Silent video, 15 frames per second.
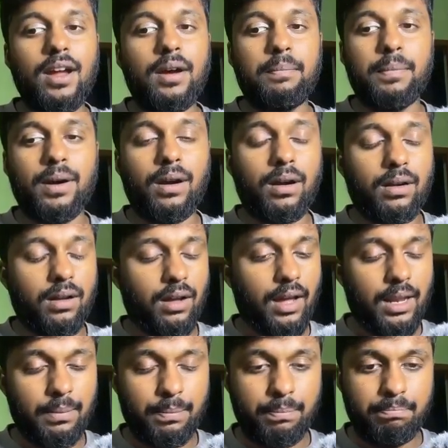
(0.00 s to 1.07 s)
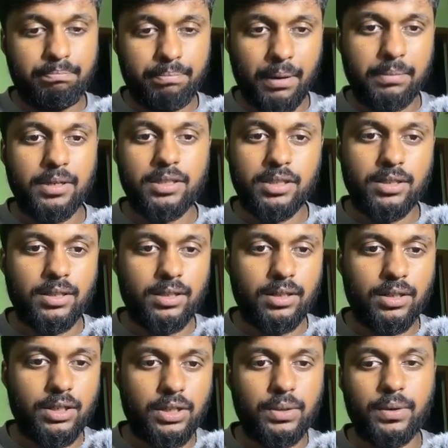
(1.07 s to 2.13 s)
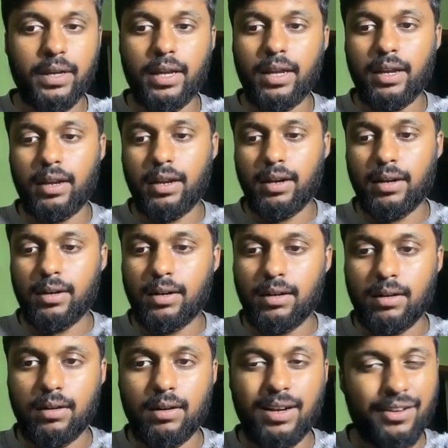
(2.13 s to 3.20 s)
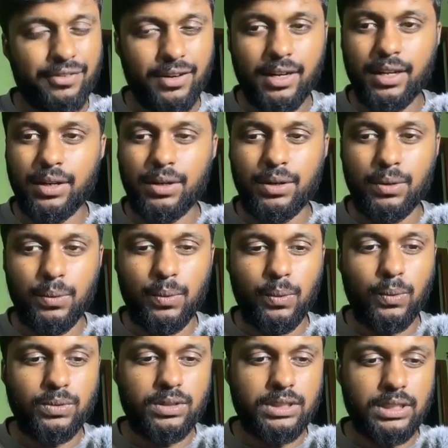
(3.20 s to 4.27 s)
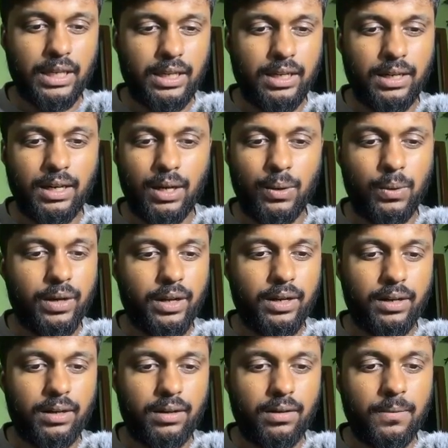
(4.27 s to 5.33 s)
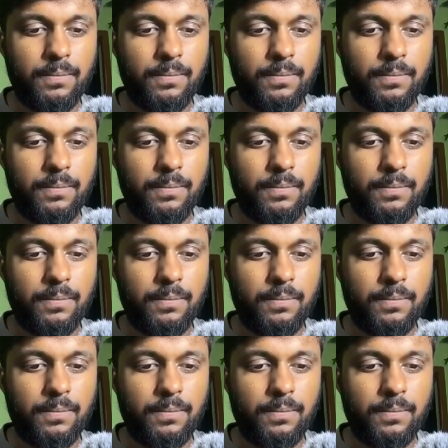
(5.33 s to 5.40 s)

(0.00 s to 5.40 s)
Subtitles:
but I'll publish it today and definitely do check it out and